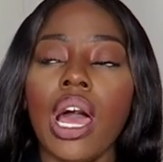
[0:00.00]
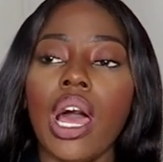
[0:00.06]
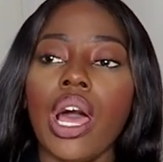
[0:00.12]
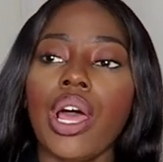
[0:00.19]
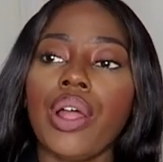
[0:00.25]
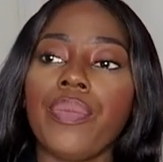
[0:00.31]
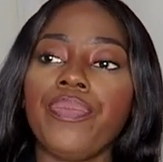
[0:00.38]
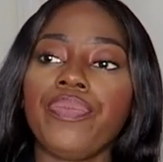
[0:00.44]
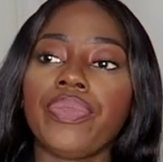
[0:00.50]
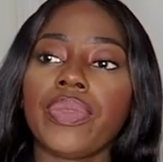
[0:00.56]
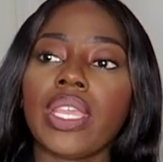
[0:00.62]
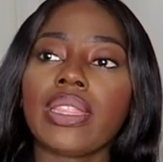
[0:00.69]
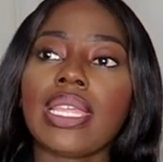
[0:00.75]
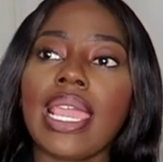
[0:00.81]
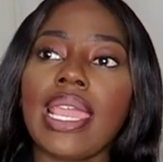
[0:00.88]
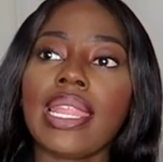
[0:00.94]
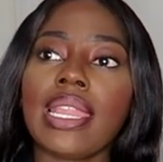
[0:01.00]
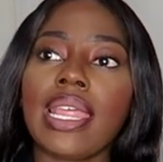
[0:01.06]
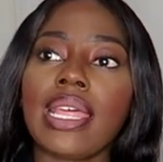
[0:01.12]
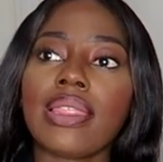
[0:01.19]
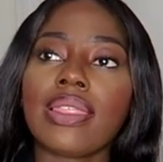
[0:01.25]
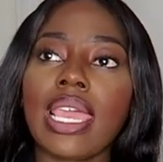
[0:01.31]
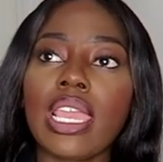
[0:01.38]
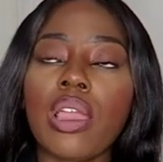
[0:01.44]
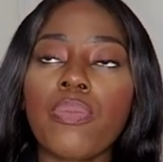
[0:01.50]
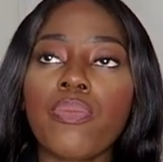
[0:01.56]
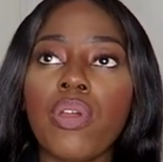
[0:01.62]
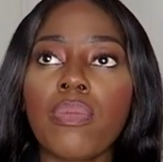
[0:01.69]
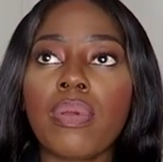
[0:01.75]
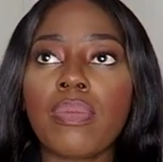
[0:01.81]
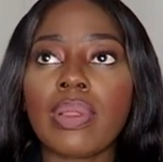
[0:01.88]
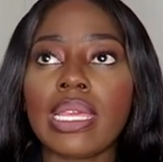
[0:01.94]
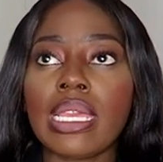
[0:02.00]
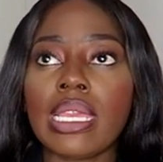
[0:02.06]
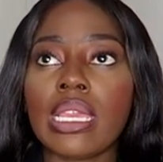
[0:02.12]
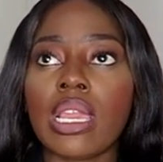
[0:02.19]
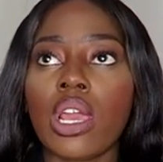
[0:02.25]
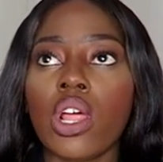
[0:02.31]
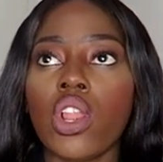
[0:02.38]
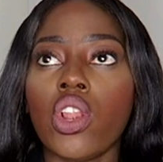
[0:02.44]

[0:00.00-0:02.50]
then they are probably